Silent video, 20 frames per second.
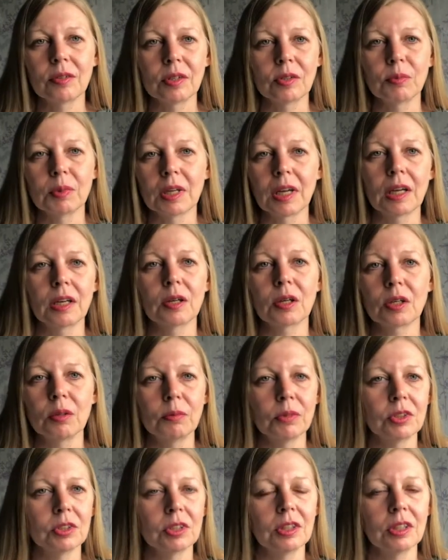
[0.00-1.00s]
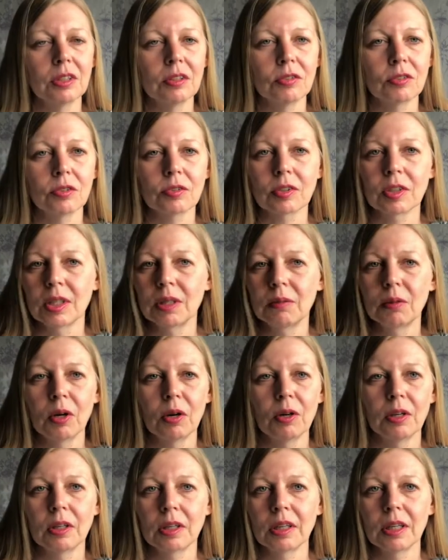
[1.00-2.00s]
these mechanical machines, just keep
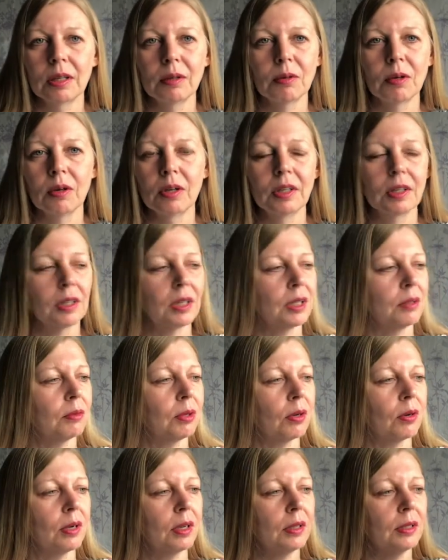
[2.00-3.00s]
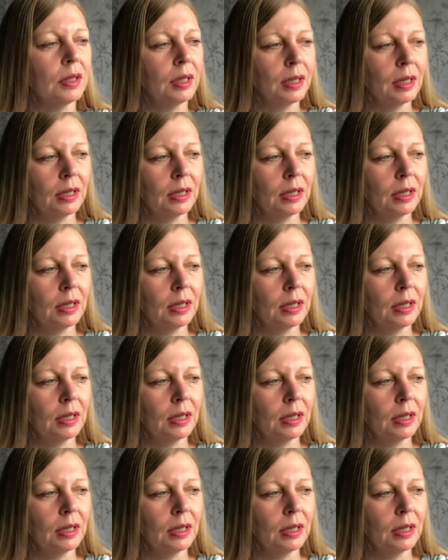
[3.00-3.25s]
going and keep going and keep going.